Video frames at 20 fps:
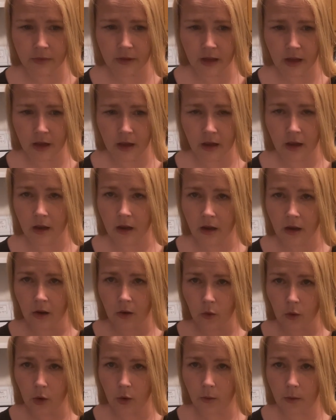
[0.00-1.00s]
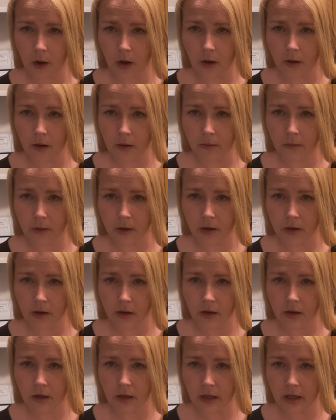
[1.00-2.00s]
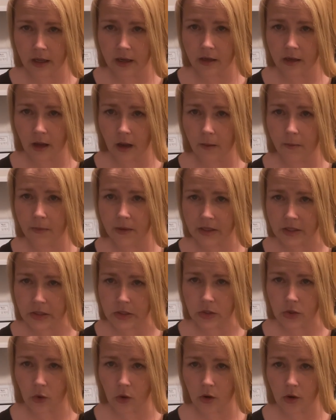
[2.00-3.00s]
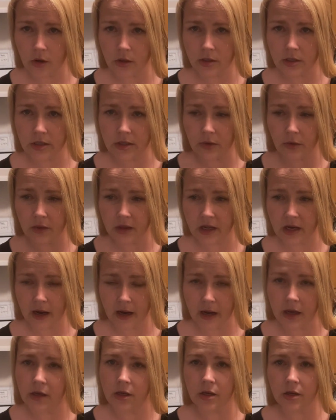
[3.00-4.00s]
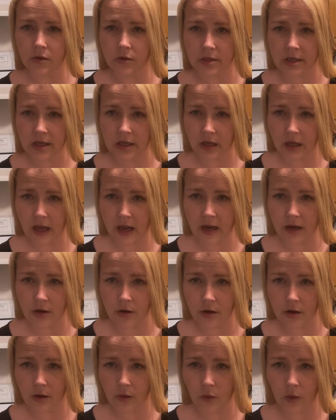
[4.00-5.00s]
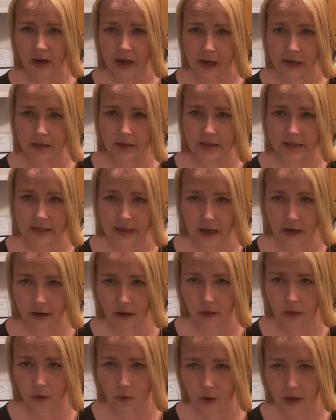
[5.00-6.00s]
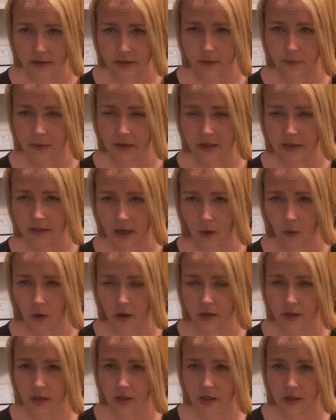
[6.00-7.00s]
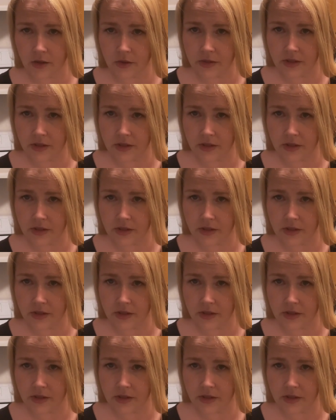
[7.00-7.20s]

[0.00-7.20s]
rhubarb cleaned up and stored so that I can use it later when I decide on the recipes I want to use it for.